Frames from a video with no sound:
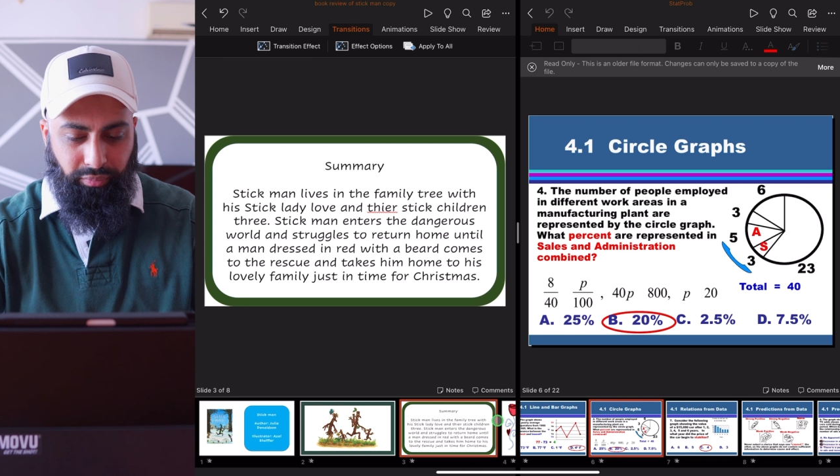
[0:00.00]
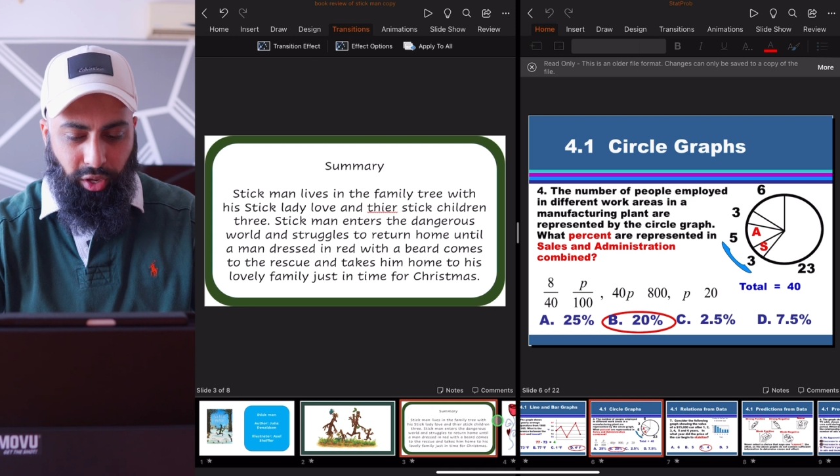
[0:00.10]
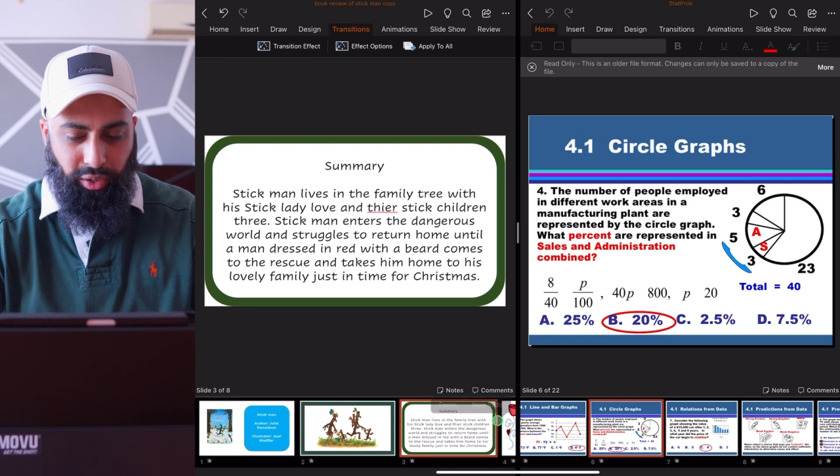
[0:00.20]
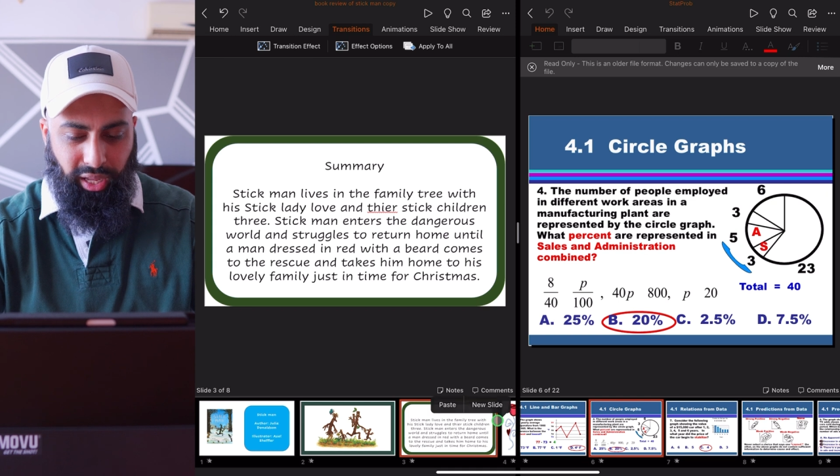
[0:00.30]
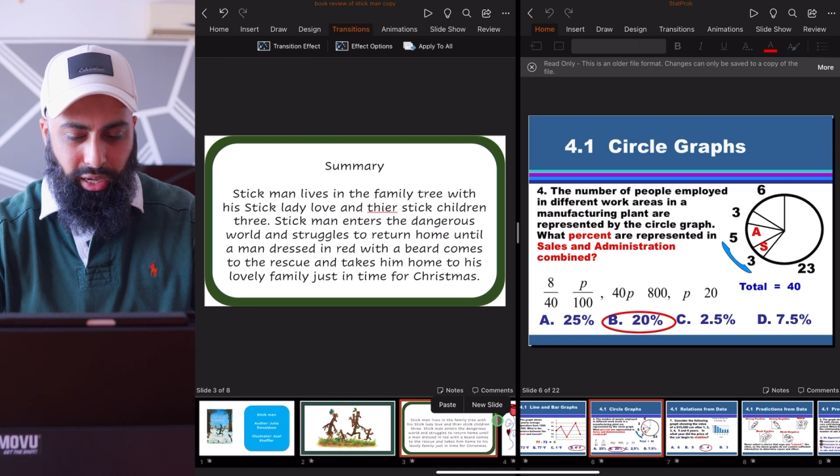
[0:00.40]

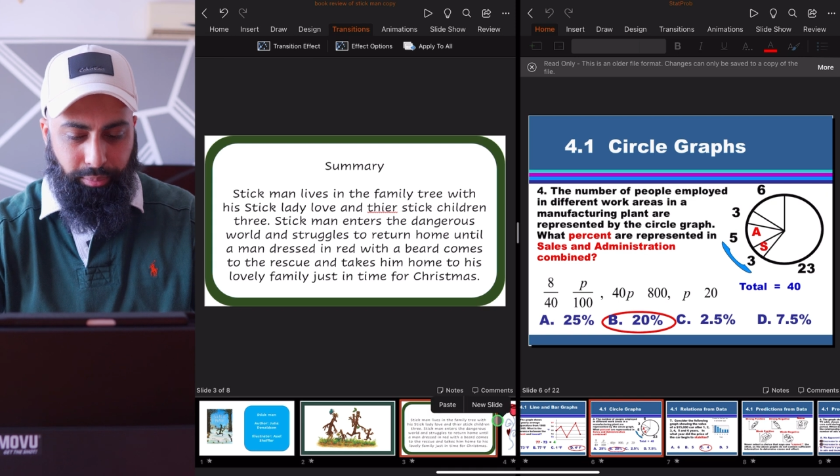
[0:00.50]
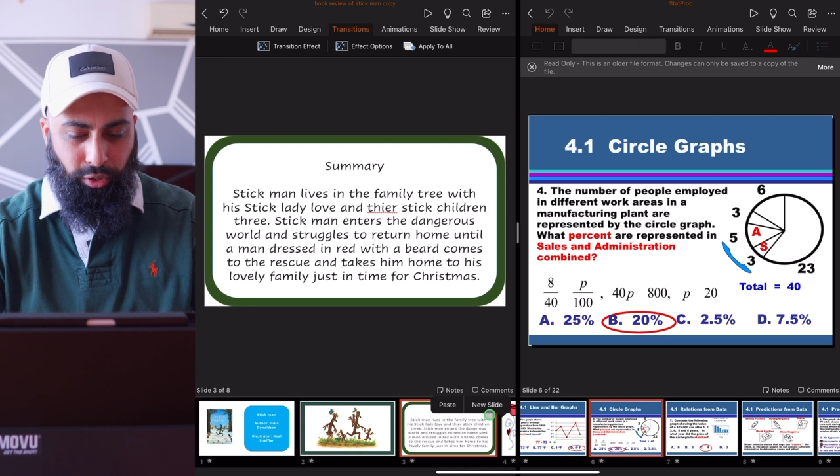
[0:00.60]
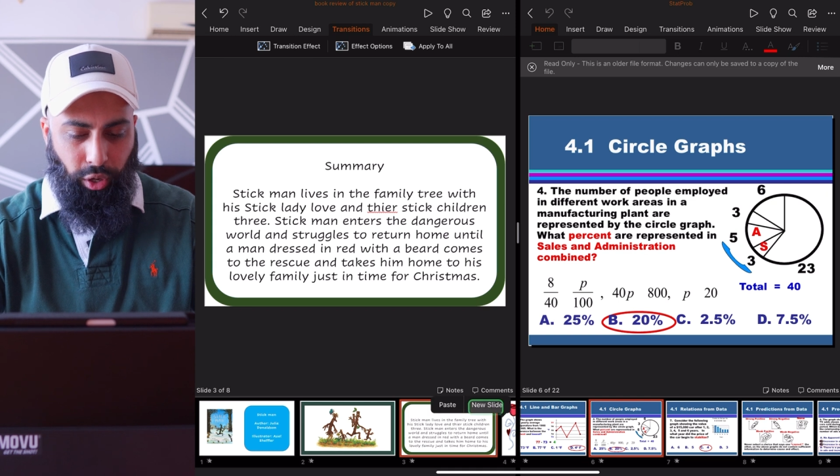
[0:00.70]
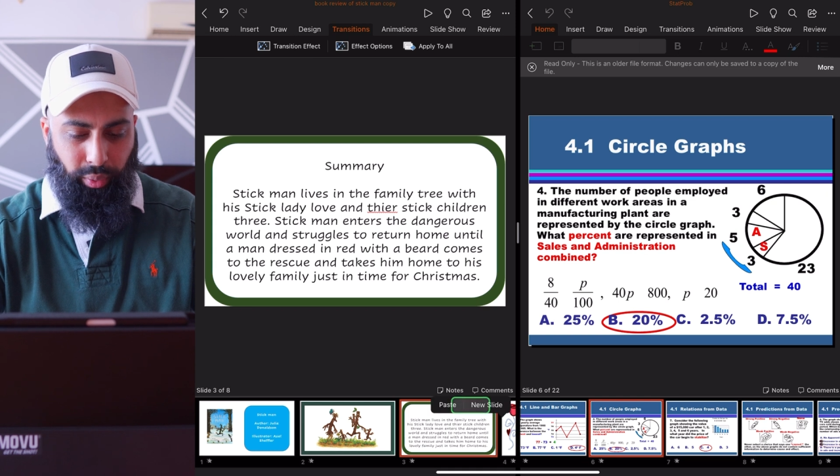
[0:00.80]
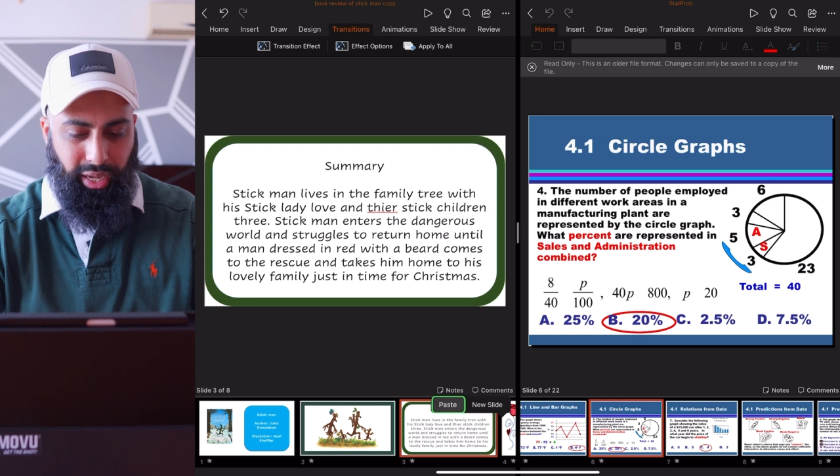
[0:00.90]
Okay, I'm
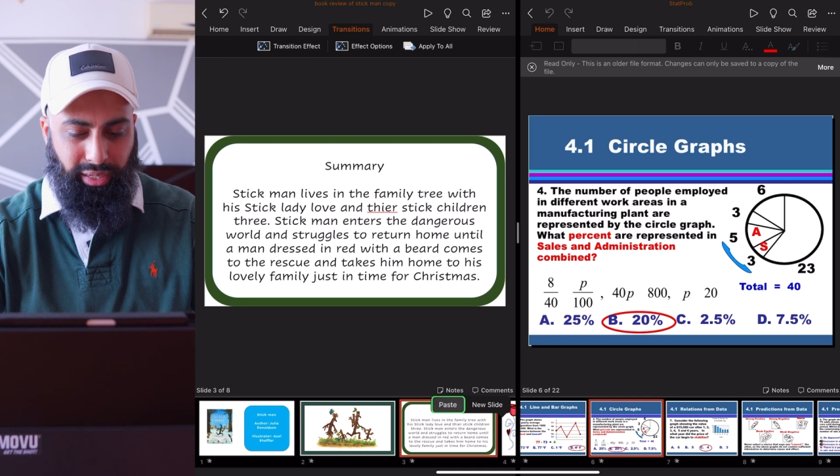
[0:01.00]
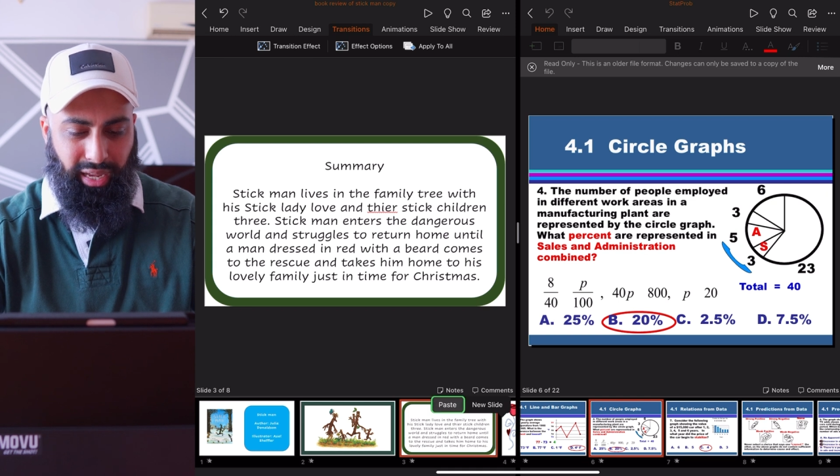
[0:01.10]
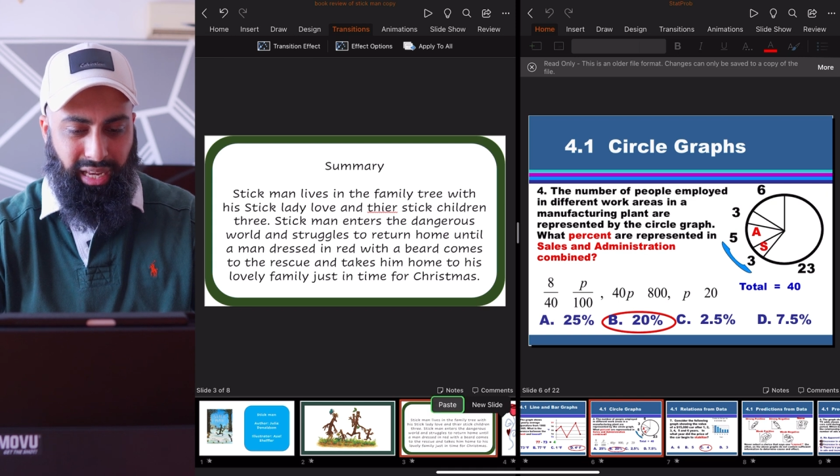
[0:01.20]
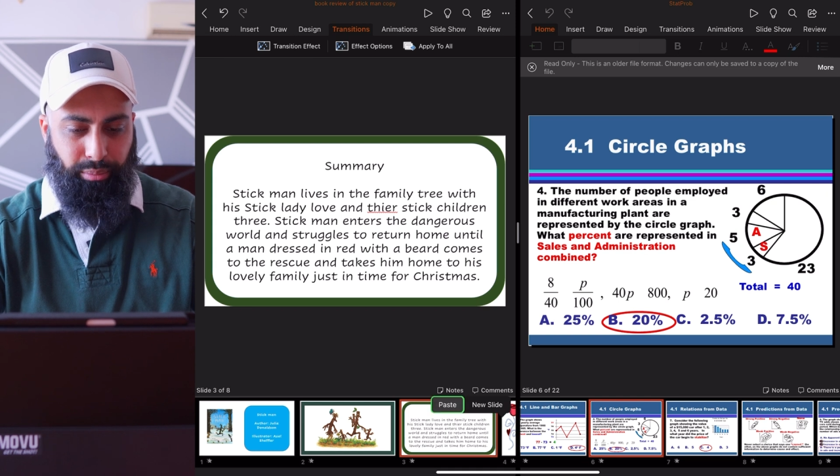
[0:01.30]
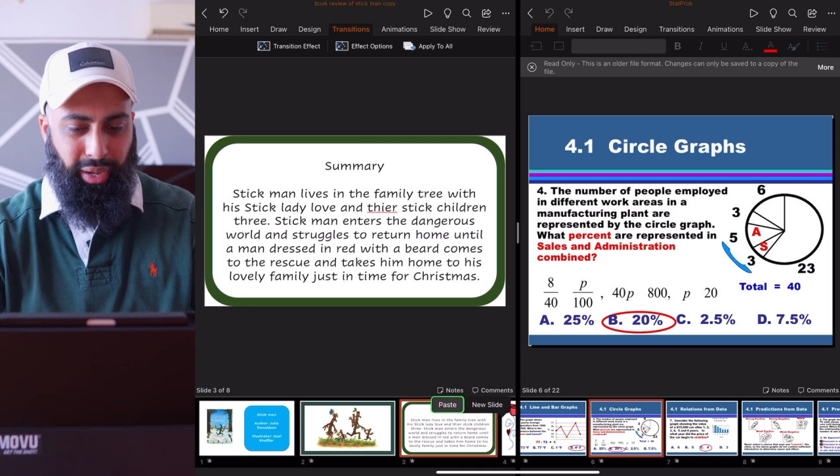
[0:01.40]
going to go ahead
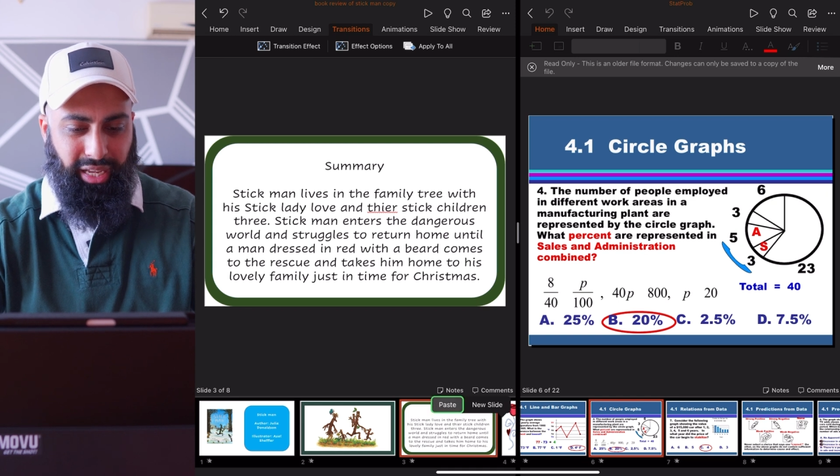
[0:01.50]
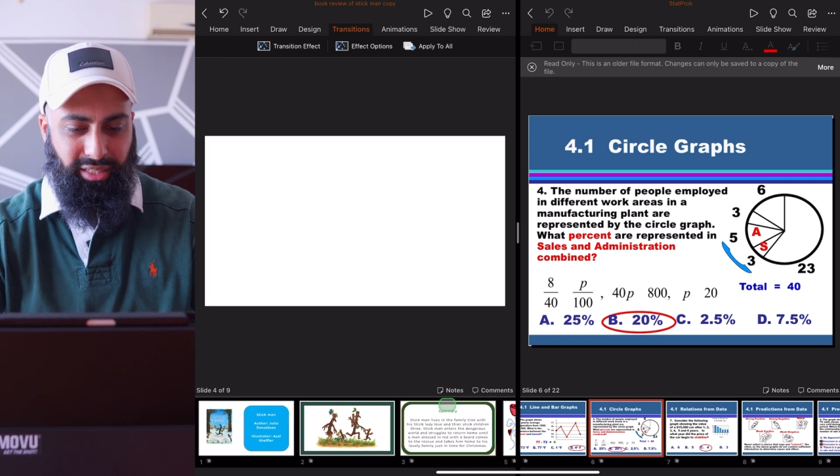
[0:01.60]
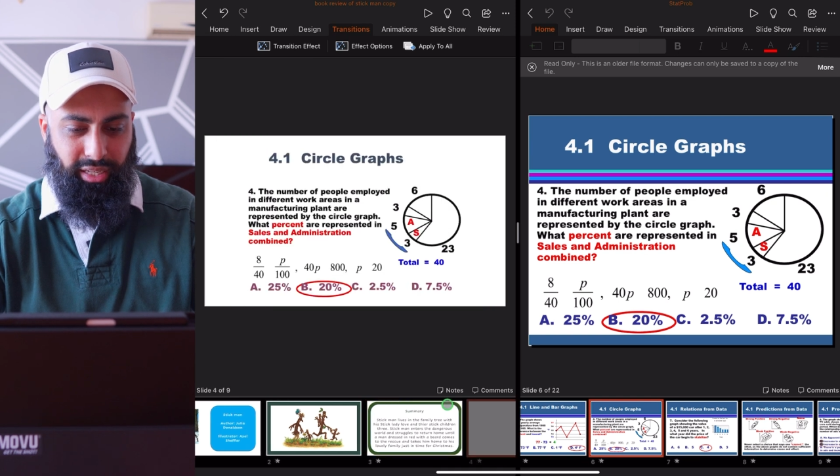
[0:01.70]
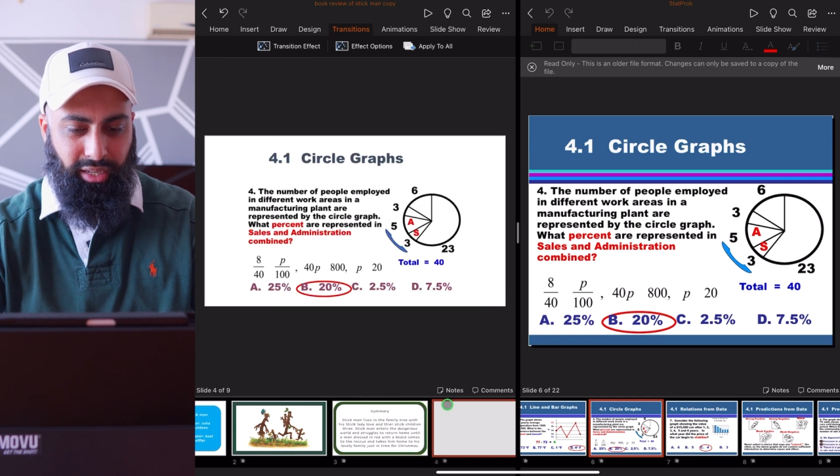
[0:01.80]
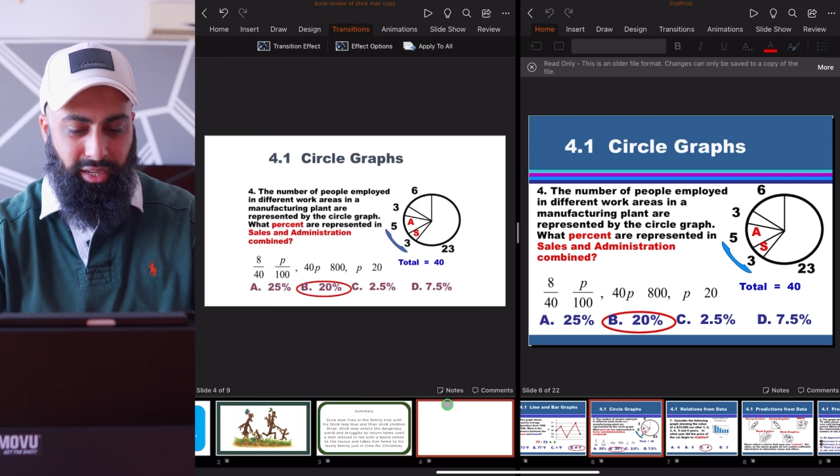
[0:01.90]
and
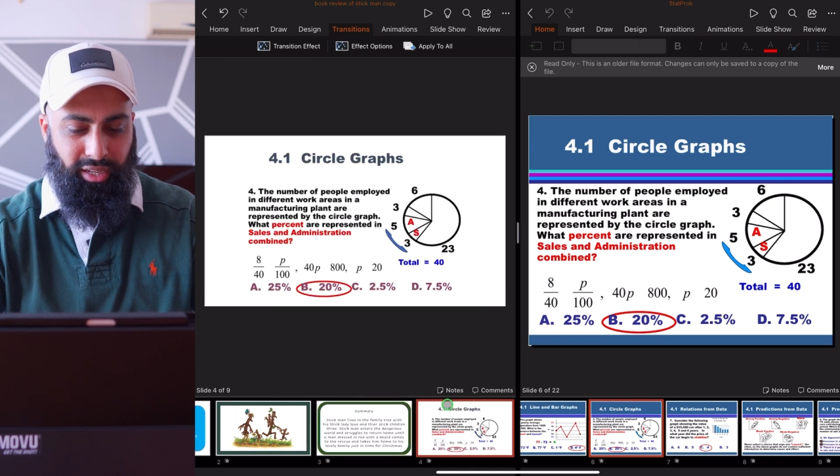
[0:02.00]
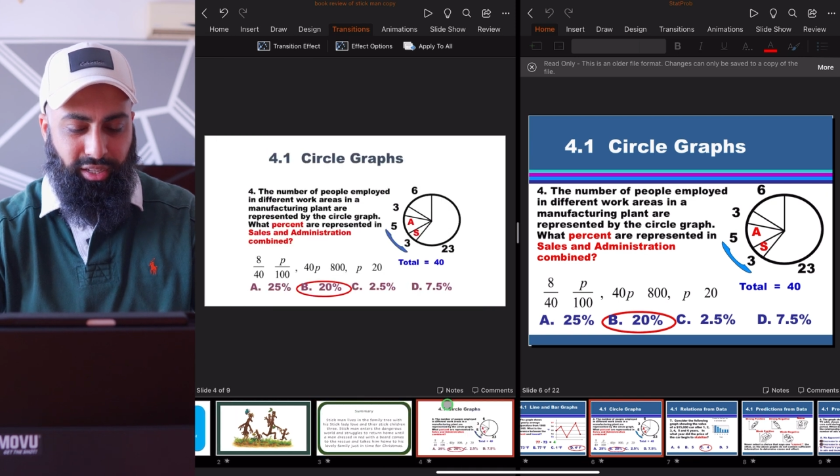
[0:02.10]
paste it.